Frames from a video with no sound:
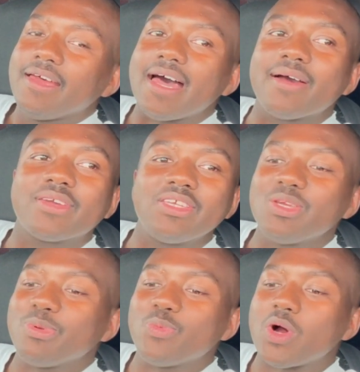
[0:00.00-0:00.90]
How can
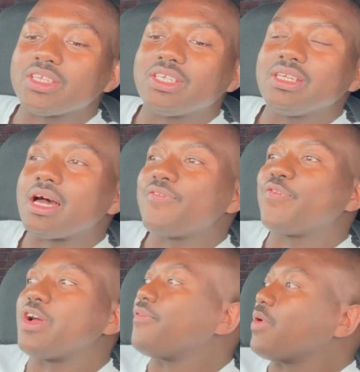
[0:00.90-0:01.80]
you be watching like
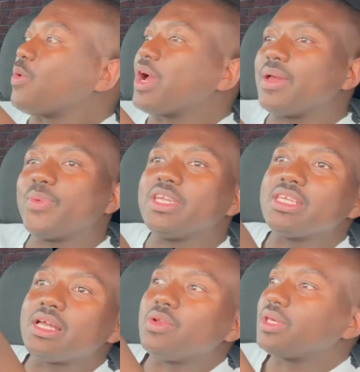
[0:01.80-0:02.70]
further away when you're
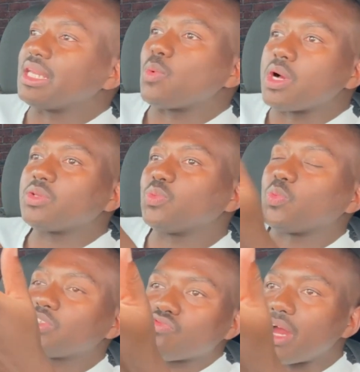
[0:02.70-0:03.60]
not looking at
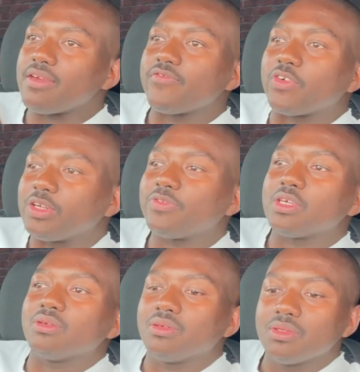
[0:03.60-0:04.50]
what's right in front of you?